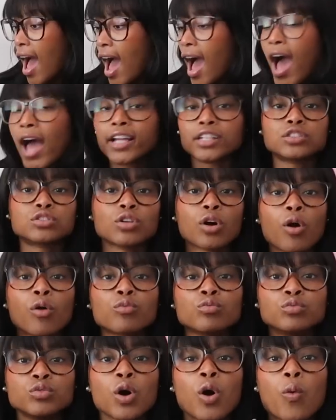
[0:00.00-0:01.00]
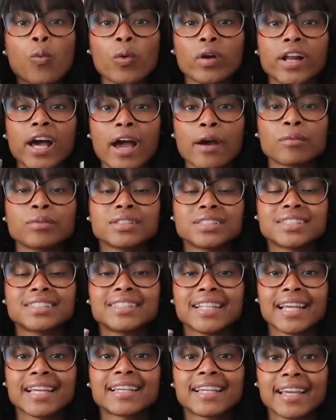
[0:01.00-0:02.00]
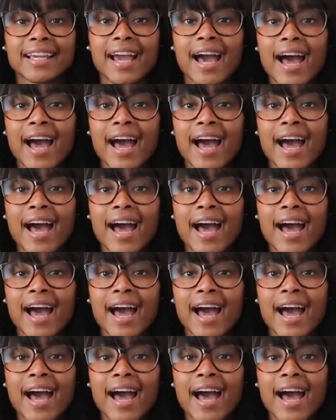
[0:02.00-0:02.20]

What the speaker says: I don't know what I was thinking.